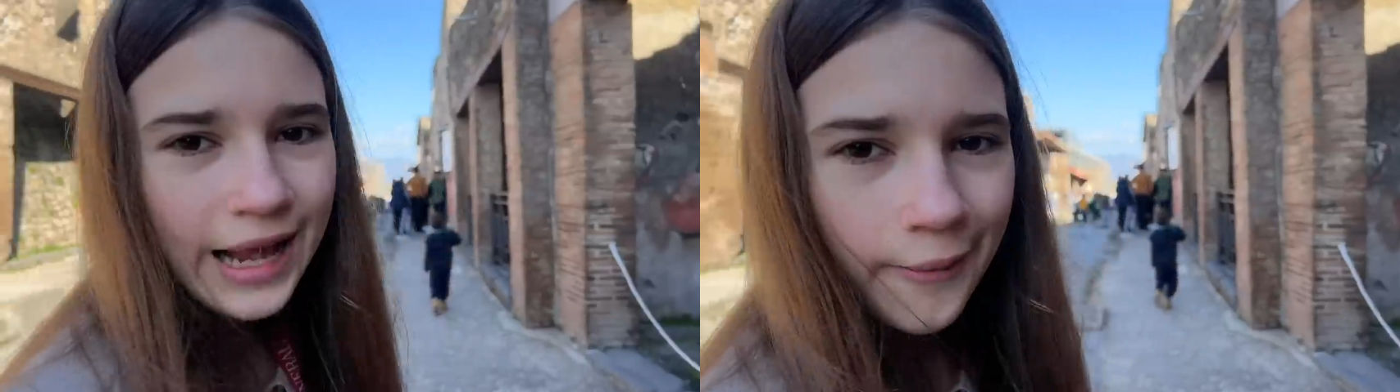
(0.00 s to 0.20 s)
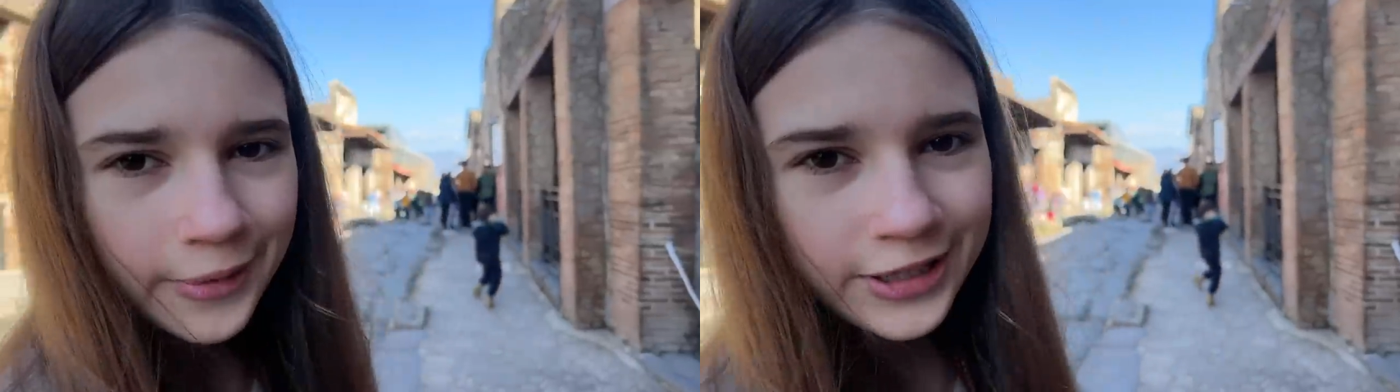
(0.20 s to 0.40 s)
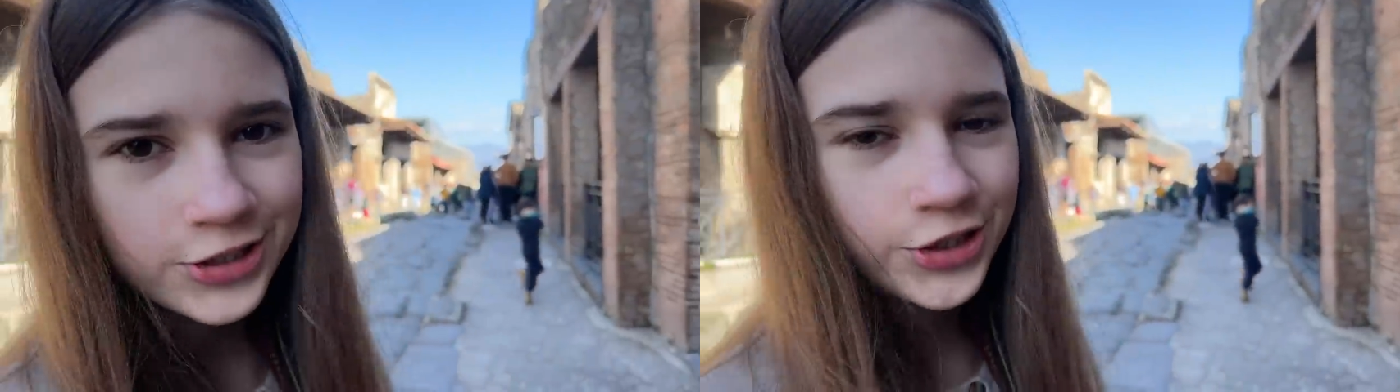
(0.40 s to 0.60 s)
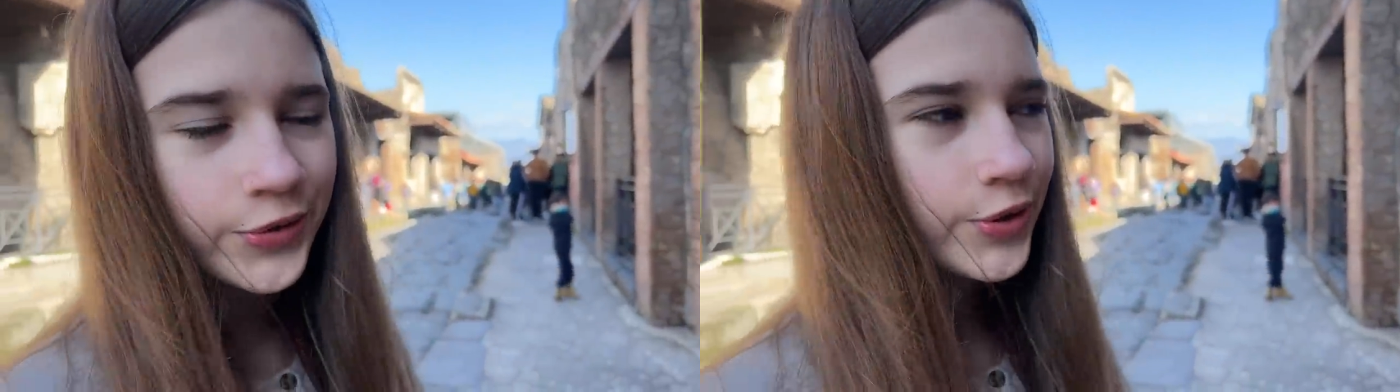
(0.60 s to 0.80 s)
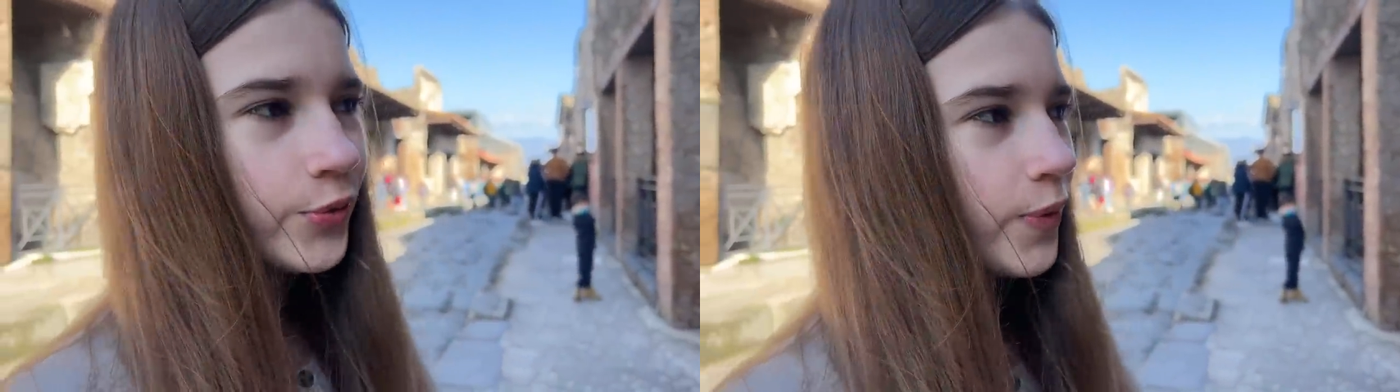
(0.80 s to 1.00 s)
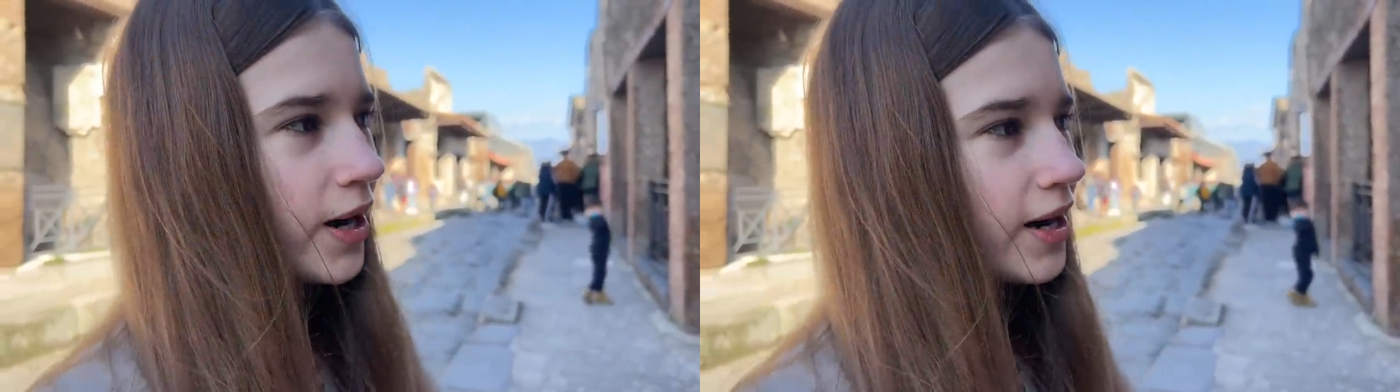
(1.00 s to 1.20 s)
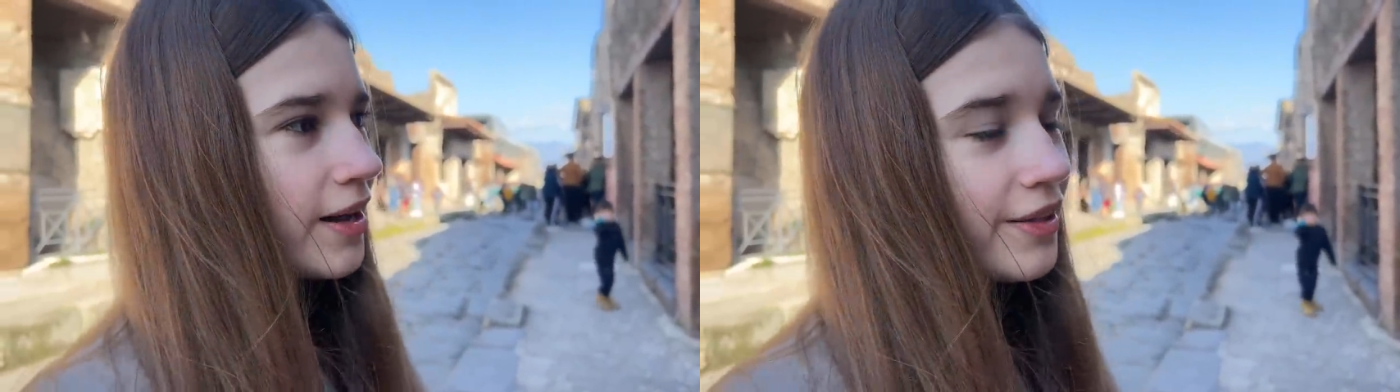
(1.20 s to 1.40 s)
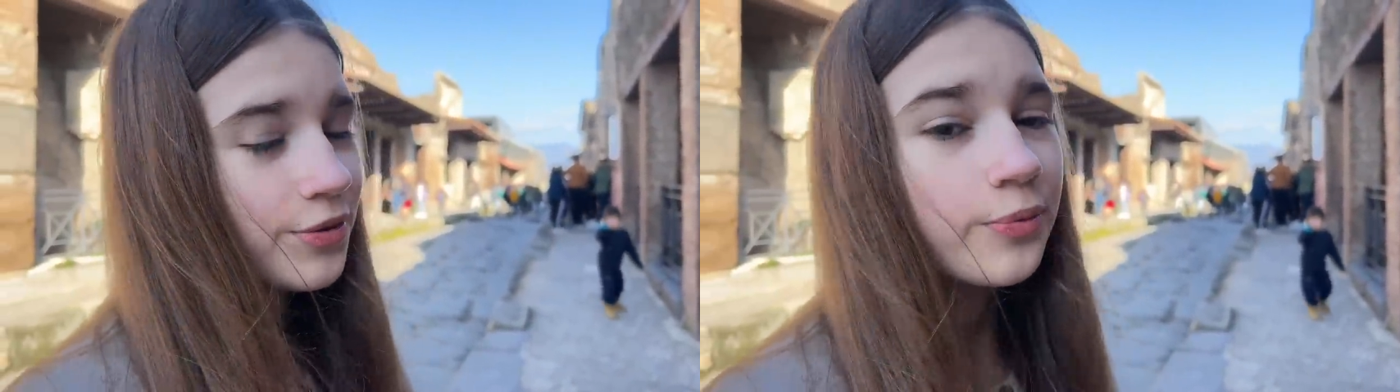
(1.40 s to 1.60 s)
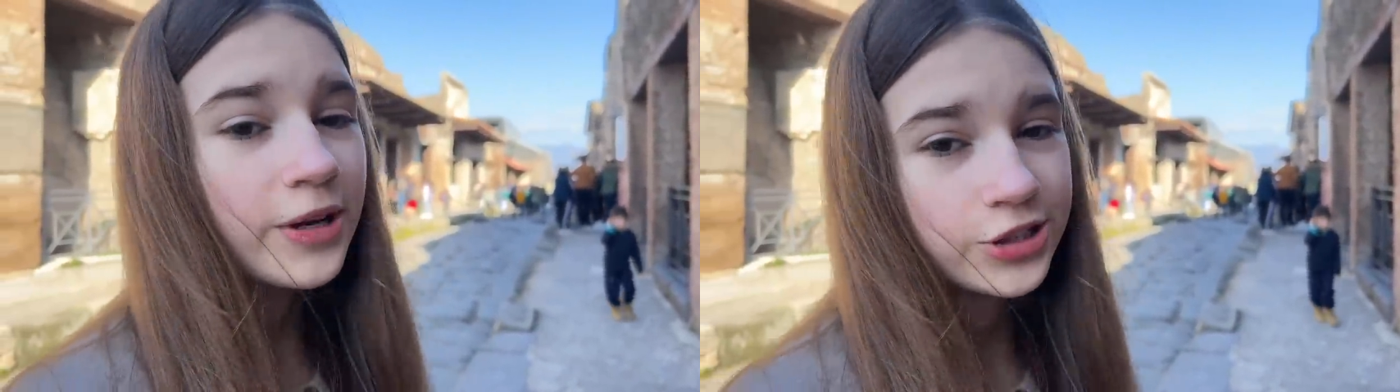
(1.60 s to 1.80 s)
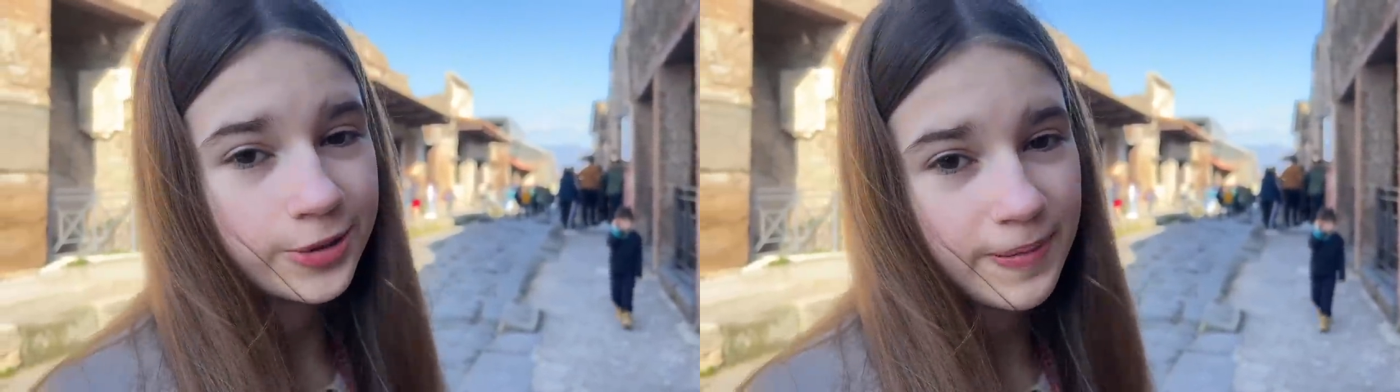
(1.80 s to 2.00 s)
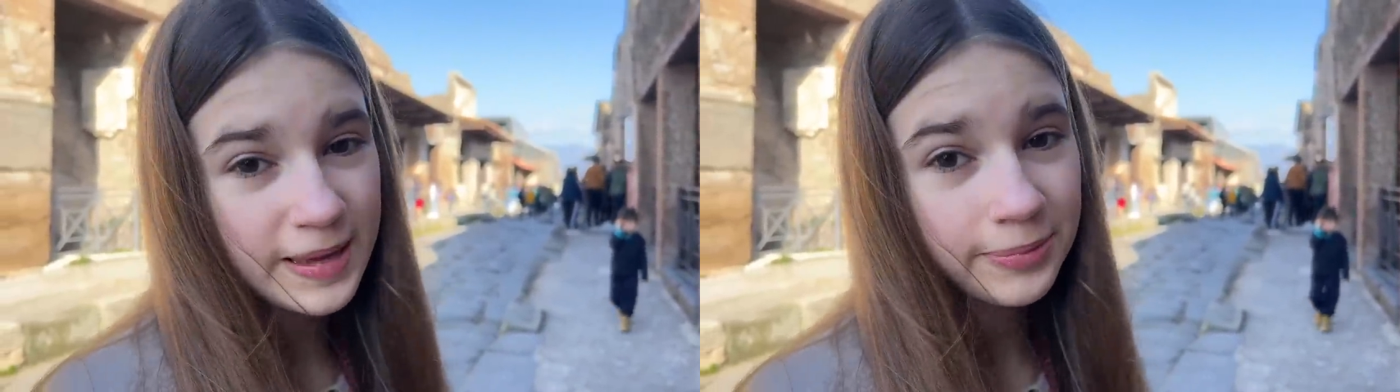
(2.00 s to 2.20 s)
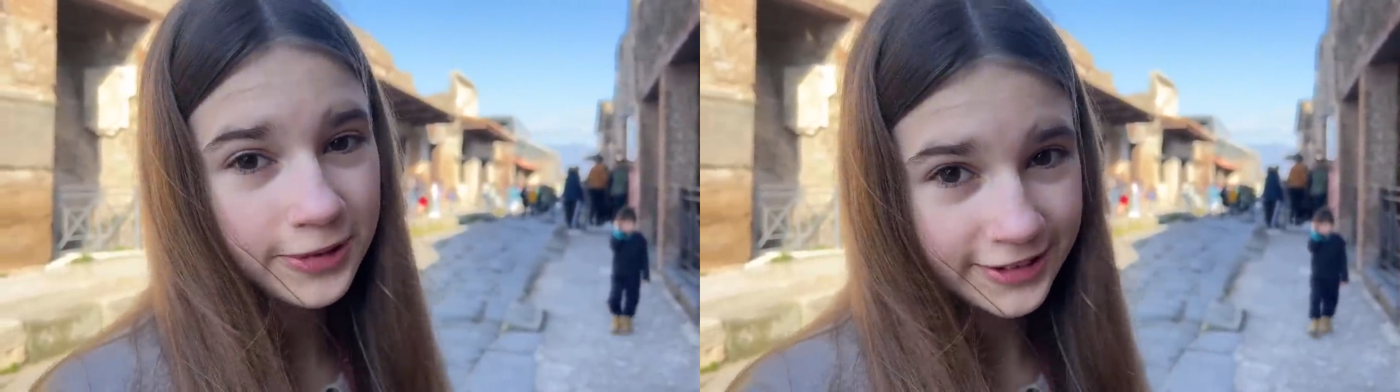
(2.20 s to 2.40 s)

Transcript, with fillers: Now I'm going to show you where the richer people